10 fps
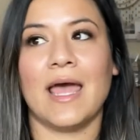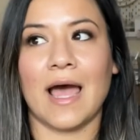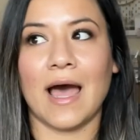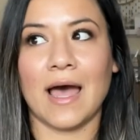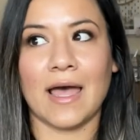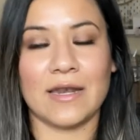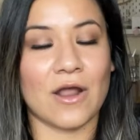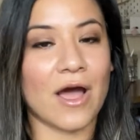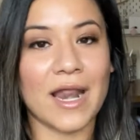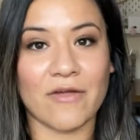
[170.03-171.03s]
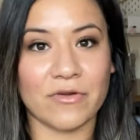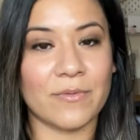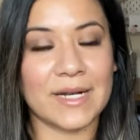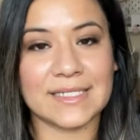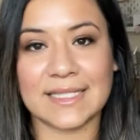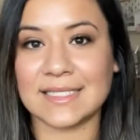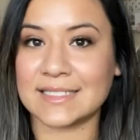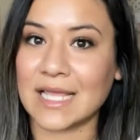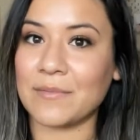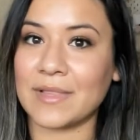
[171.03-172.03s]
Uh, not everyone is at the
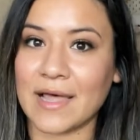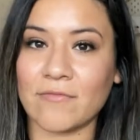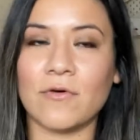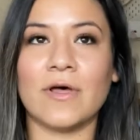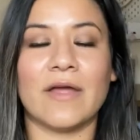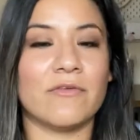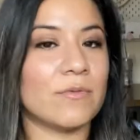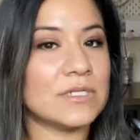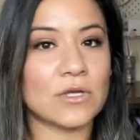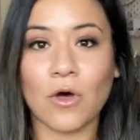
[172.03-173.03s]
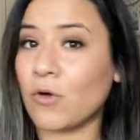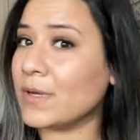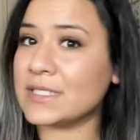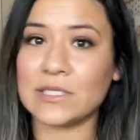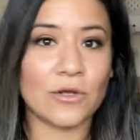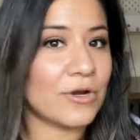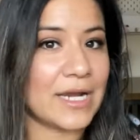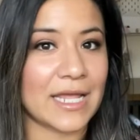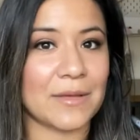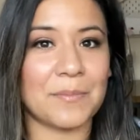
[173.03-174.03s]
same level. Everyone's always
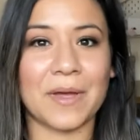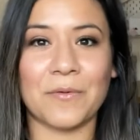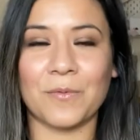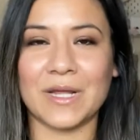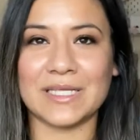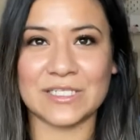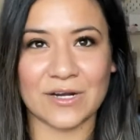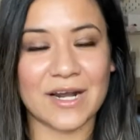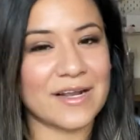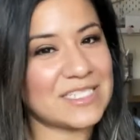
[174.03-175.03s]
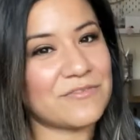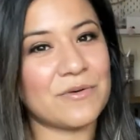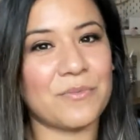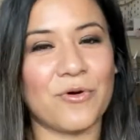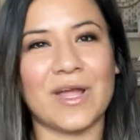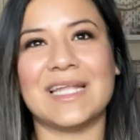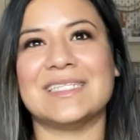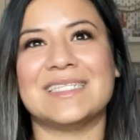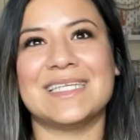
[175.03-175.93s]
learning, but we start out at different points.